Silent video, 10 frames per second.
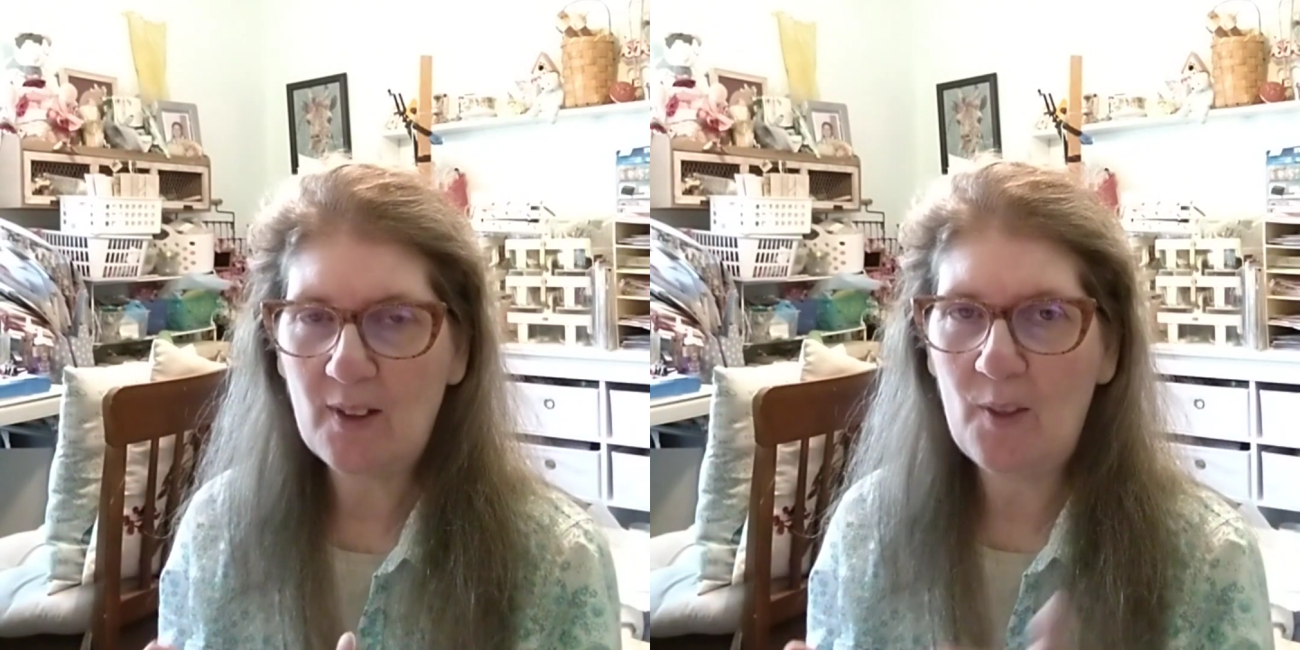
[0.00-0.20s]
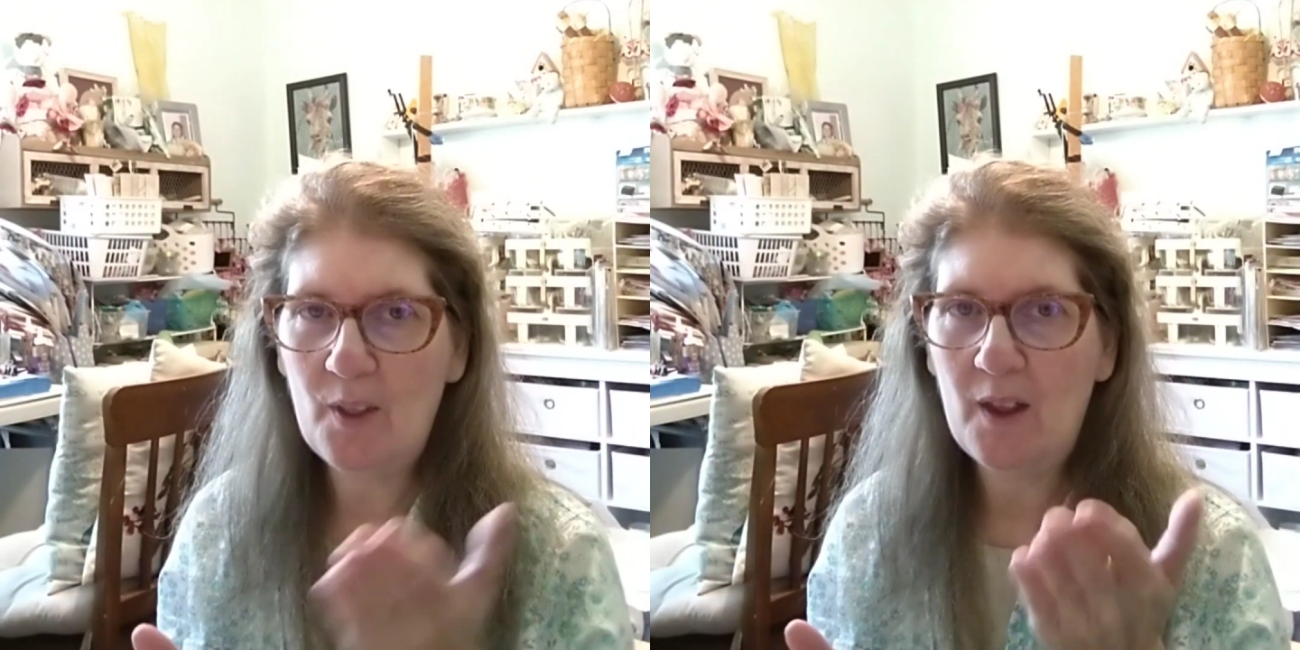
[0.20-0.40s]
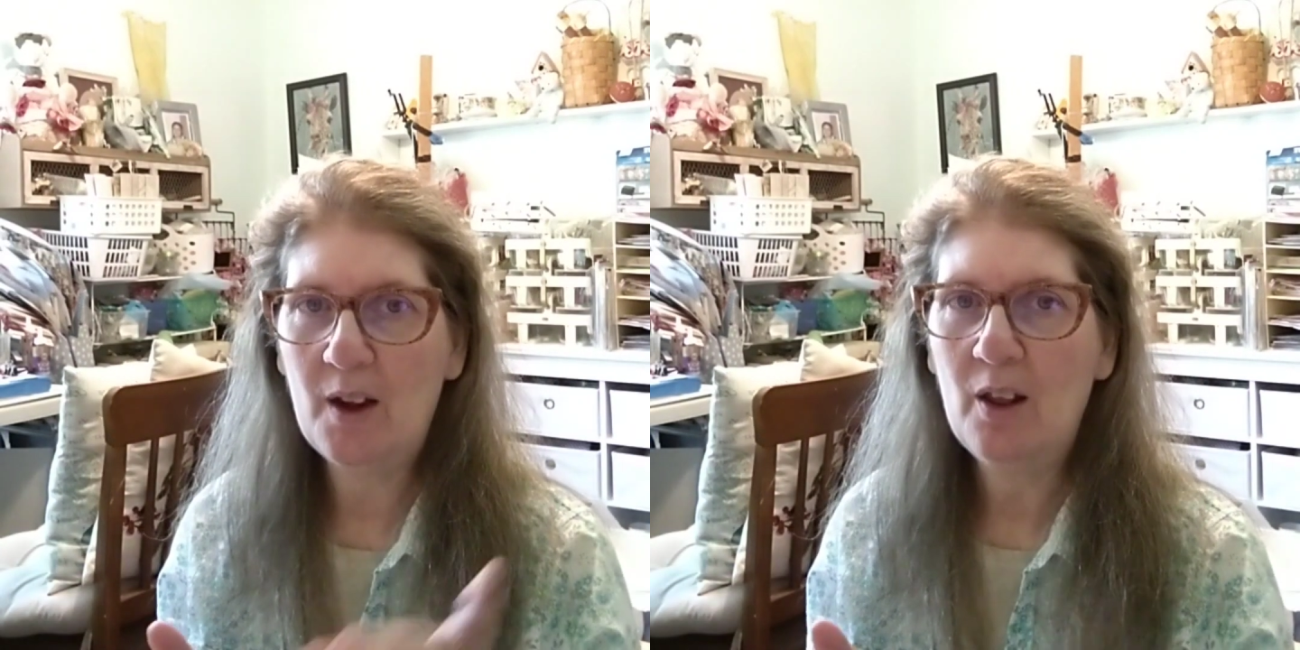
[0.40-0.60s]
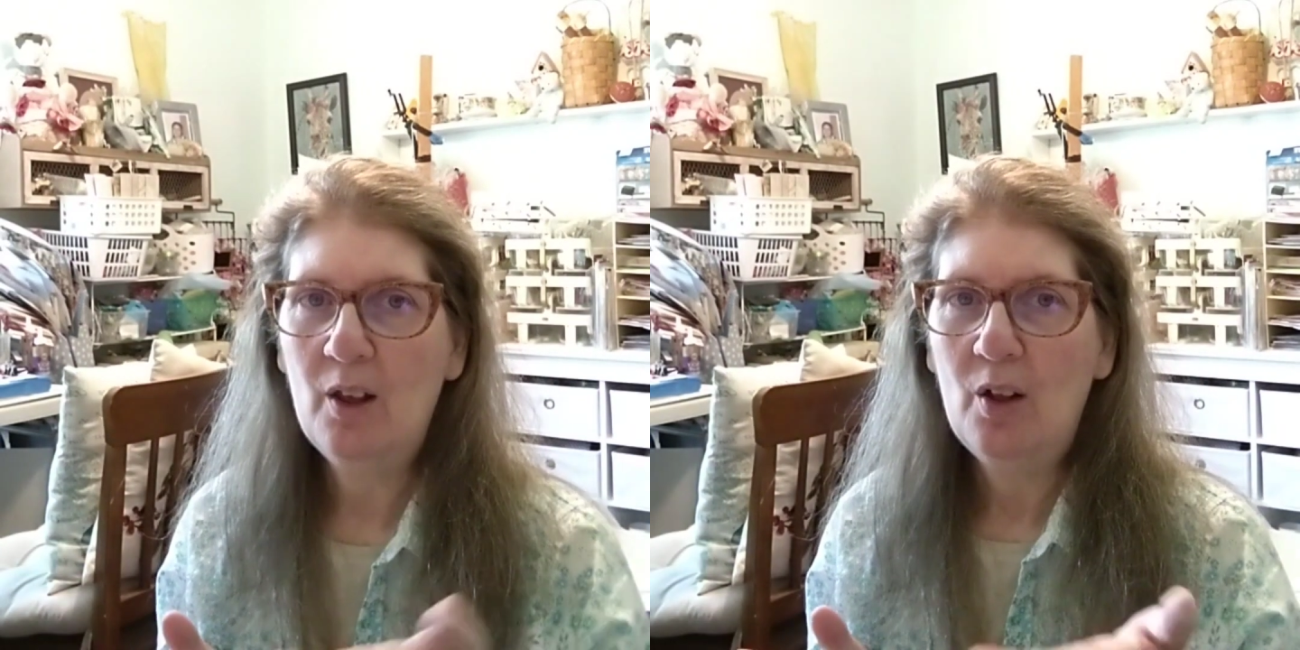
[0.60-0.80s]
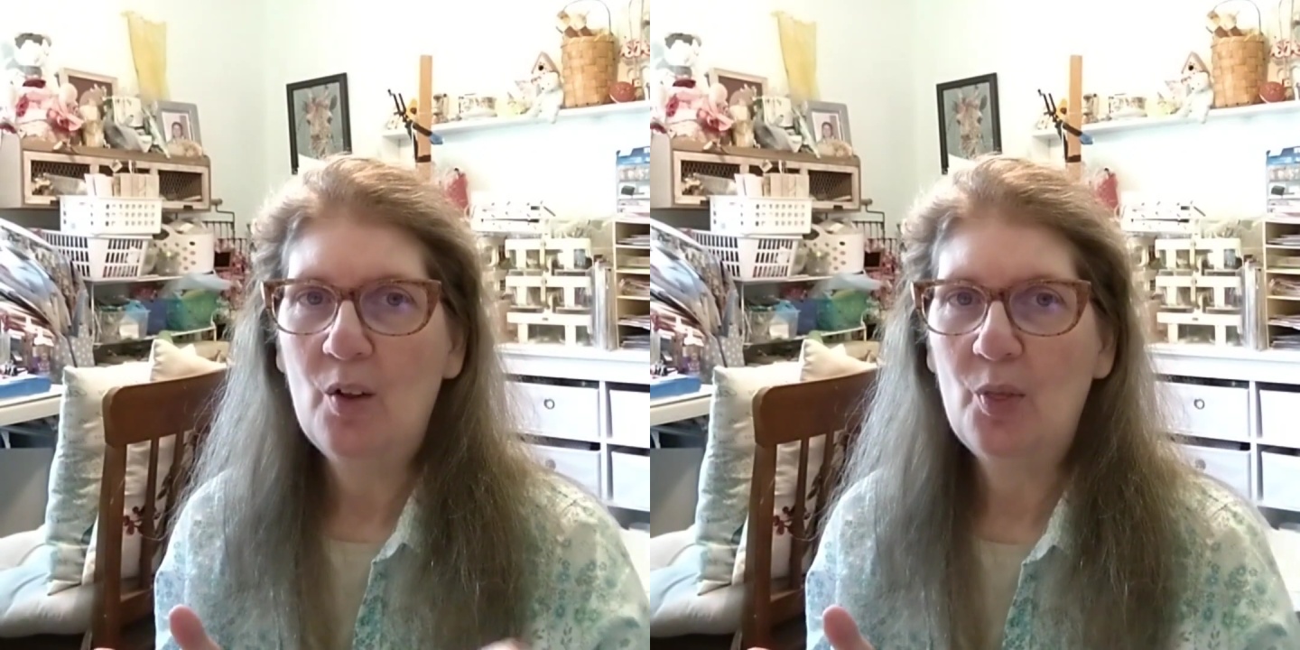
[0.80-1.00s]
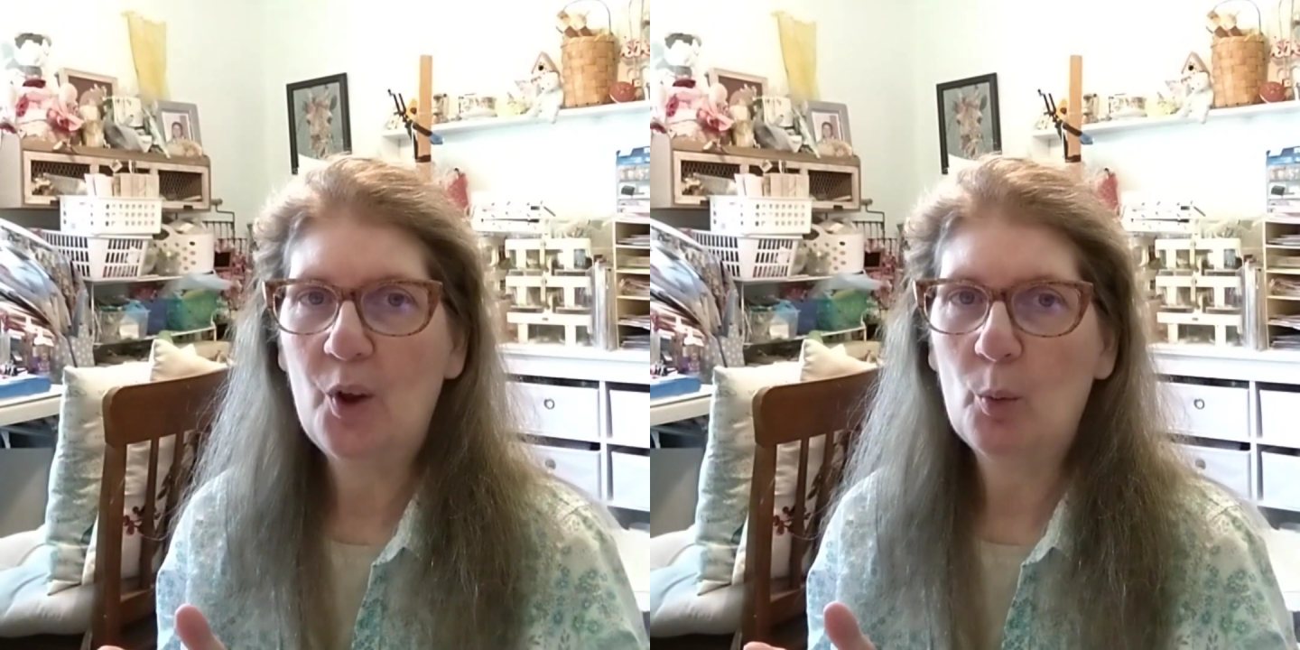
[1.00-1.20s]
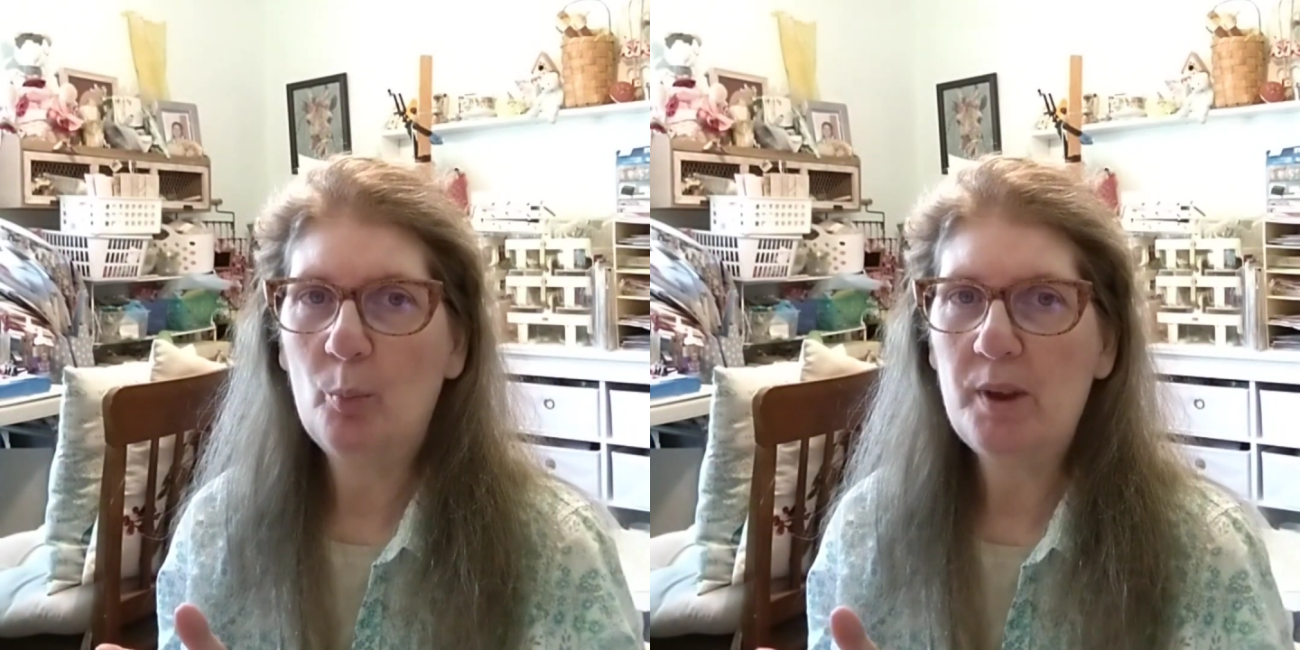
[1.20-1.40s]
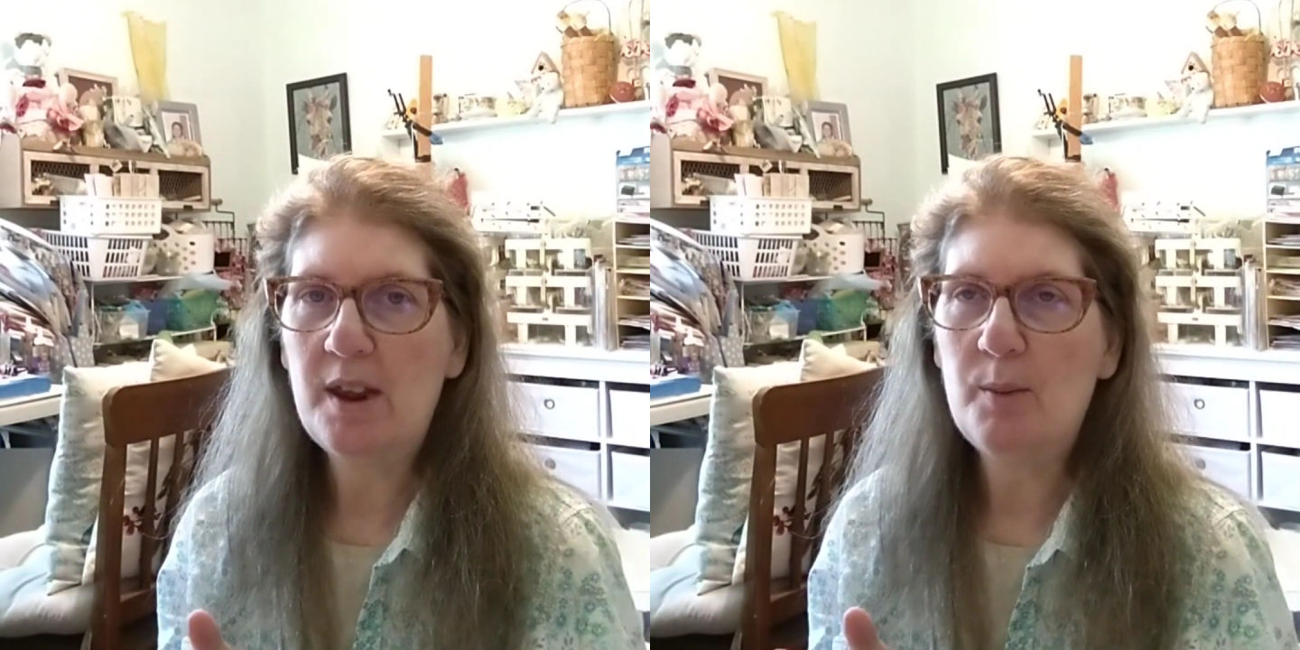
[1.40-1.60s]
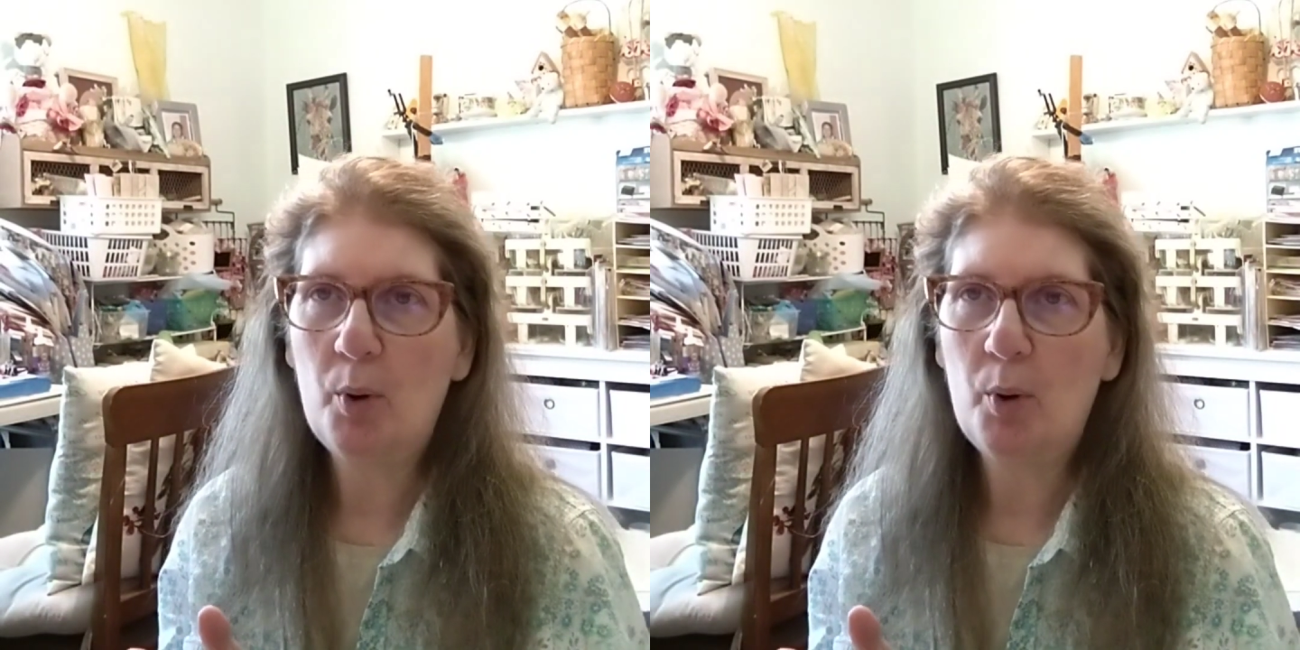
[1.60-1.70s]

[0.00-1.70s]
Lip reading: And then there will be